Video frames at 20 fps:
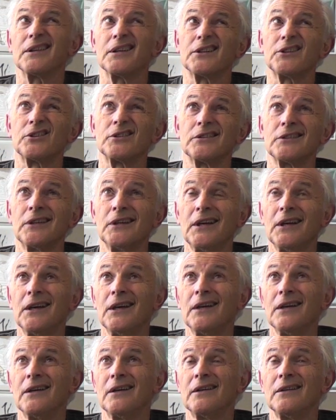That's a,
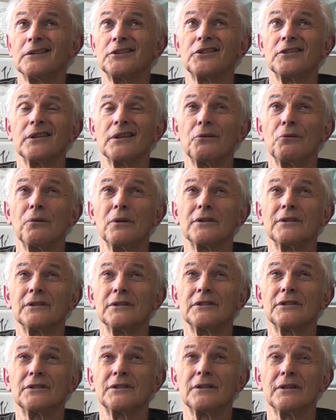uh, say, what
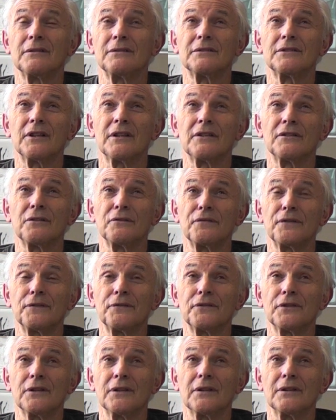is 10 to
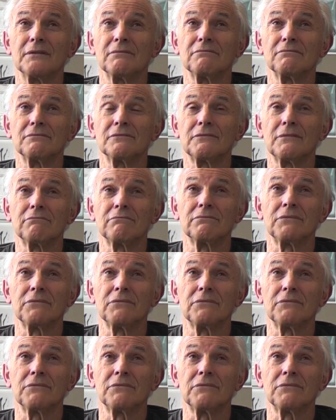15,